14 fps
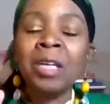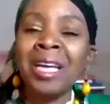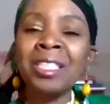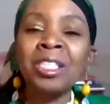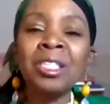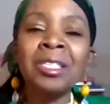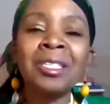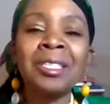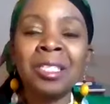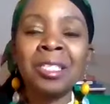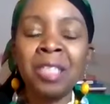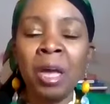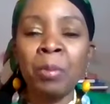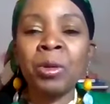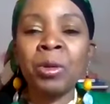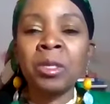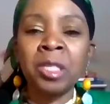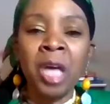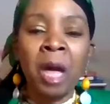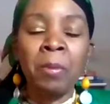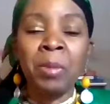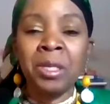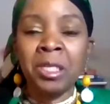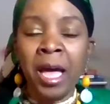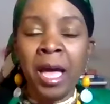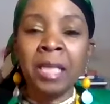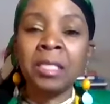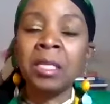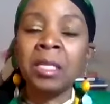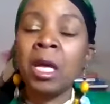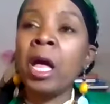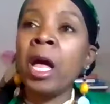That's just a separate type of tax.